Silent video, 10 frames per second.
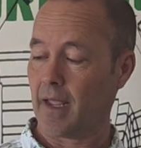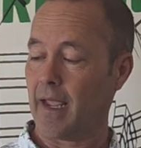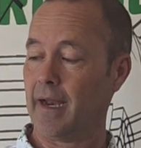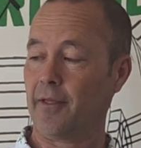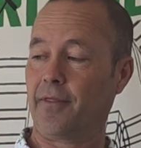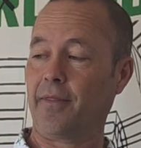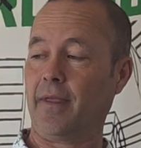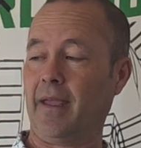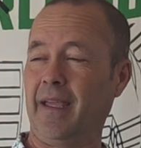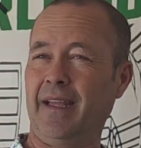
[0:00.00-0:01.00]
and
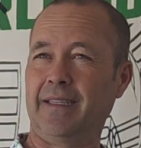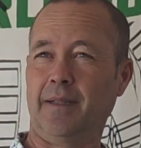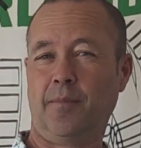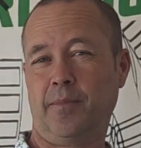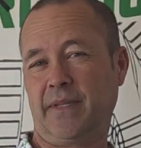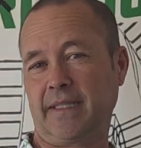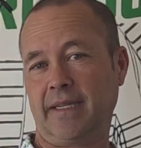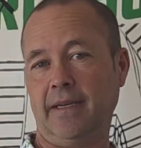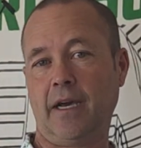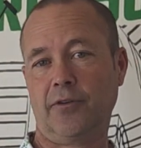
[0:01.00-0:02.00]

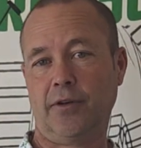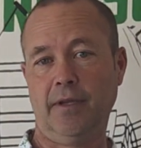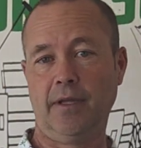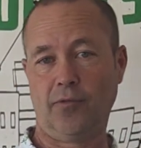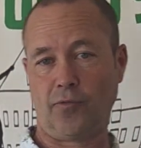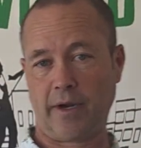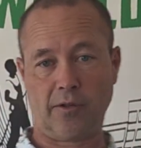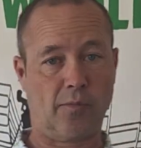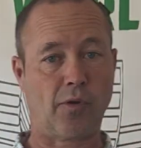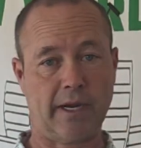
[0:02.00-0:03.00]
$1,600
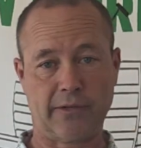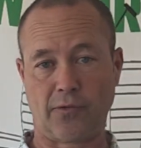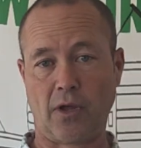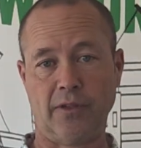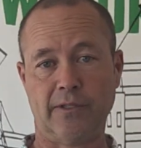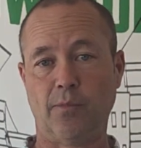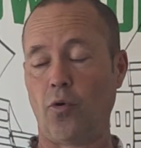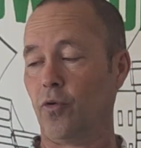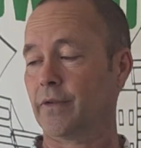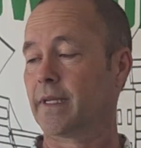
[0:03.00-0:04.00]
regular price for all these
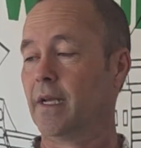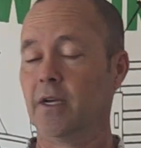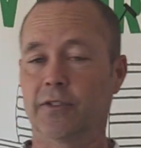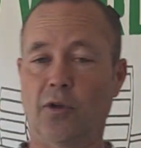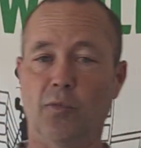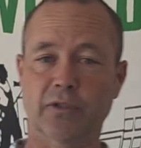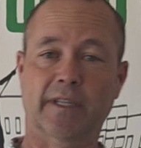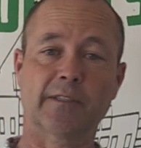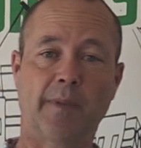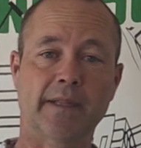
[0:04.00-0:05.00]
poles. So most
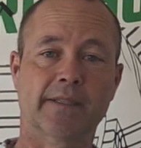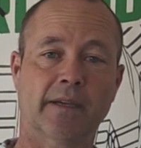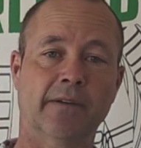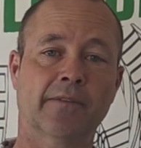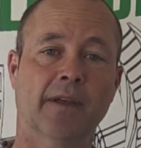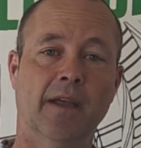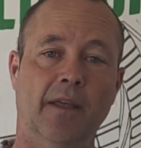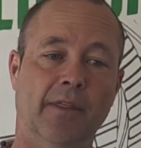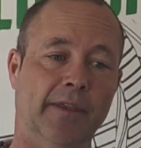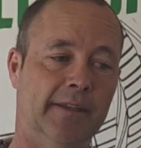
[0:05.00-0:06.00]
expensive.
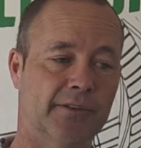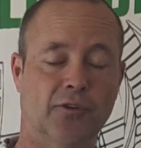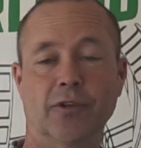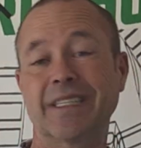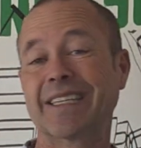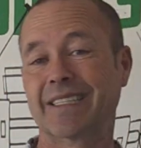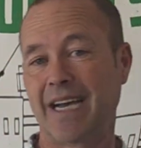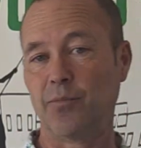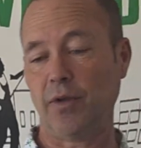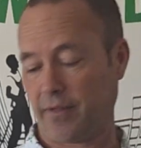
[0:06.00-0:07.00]
The Zero does
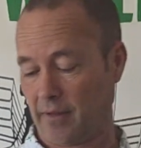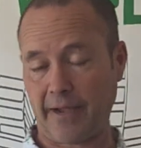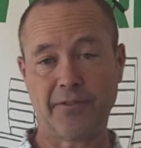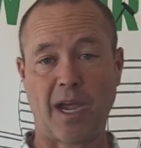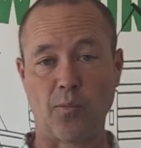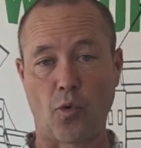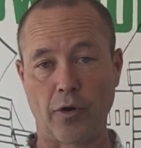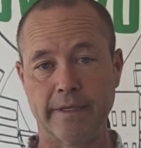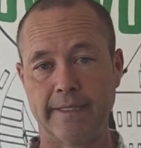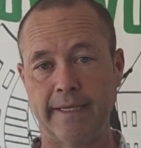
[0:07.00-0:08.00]
come with a lifetime
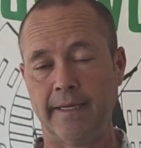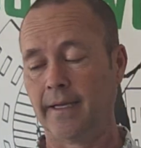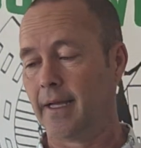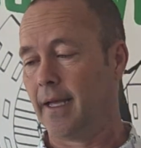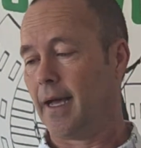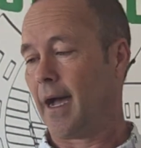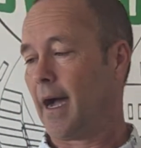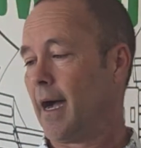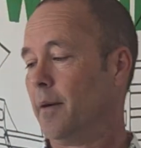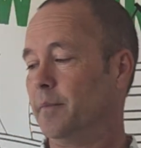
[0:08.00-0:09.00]
warranty.
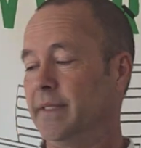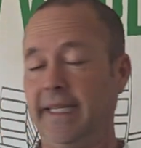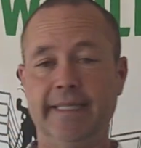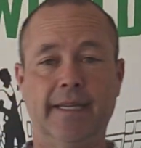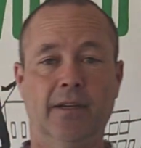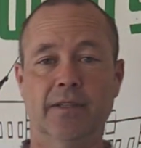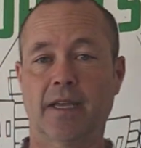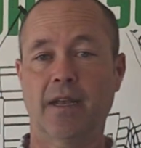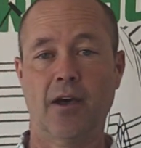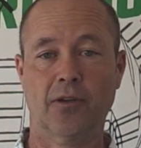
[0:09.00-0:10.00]
Details
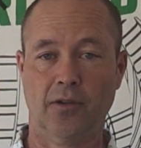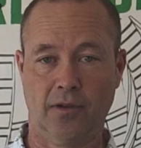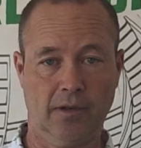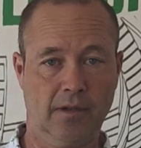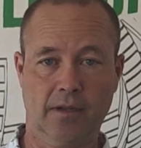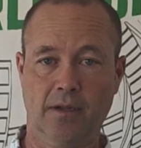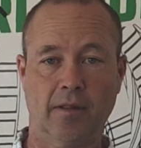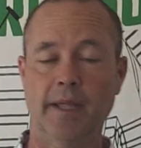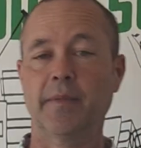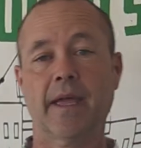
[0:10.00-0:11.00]
on how to
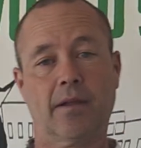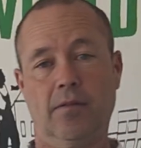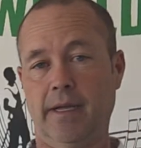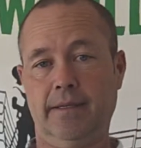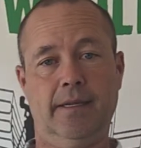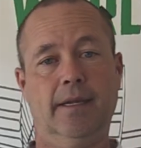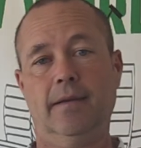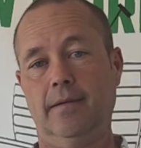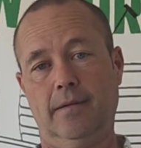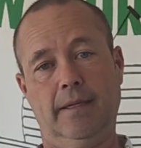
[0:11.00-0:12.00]
claim that, collect
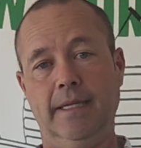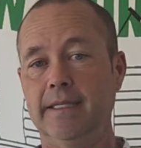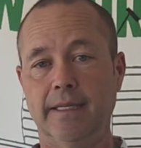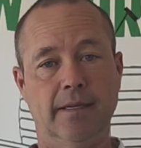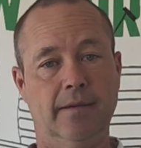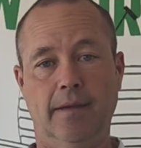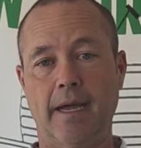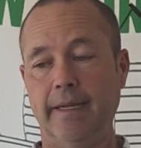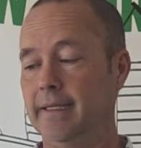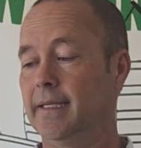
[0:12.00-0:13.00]
it, easy, not
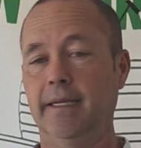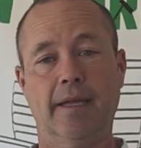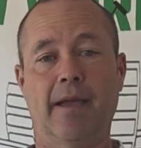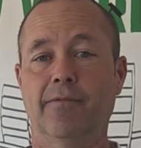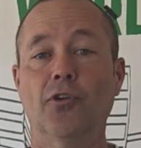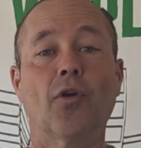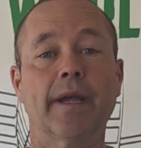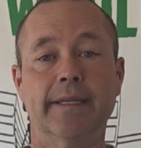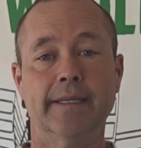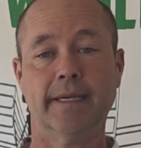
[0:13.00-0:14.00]
easy, have no
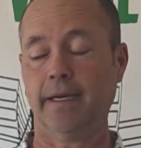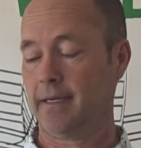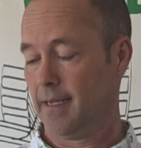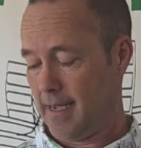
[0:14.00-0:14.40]
idea.